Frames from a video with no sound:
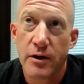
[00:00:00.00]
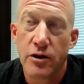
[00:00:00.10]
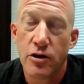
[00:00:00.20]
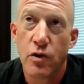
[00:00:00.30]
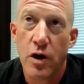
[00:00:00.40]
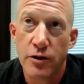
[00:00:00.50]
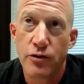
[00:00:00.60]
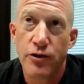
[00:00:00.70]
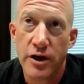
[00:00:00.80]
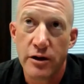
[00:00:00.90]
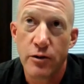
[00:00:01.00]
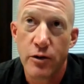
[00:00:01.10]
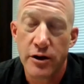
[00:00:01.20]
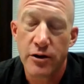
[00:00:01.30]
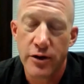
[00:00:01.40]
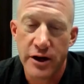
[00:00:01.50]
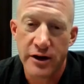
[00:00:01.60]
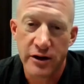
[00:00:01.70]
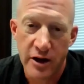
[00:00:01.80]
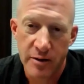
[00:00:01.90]
want to create a
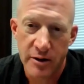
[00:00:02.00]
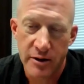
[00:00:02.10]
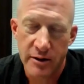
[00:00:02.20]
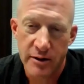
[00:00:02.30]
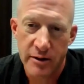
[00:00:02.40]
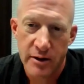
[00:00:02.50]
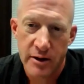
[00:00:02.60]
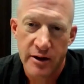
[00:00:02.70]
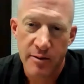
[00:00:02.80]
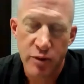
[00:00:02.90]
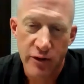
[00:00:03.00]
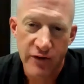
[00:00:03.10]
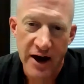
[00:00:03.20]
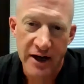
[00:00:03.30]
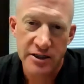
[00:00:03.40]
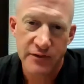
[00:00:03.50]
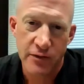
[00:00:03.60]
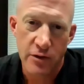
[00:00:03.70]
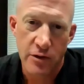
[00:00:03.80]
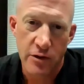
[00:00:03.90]
climate that provides
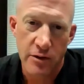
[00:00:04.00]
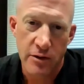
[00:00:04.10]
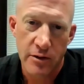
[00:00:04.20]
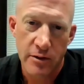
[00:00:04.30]
for